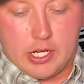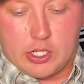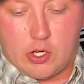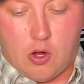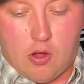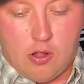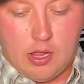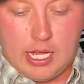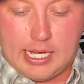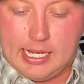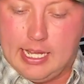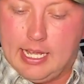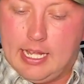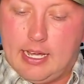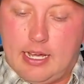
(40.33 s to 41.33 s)
calling,
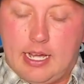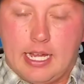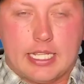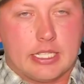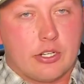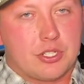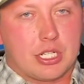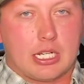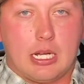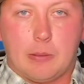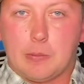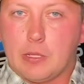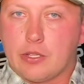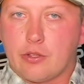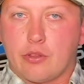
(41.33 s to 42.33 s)
and there's a
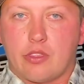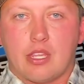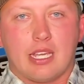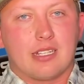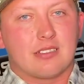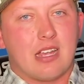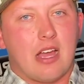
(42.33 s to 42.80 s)
couple other things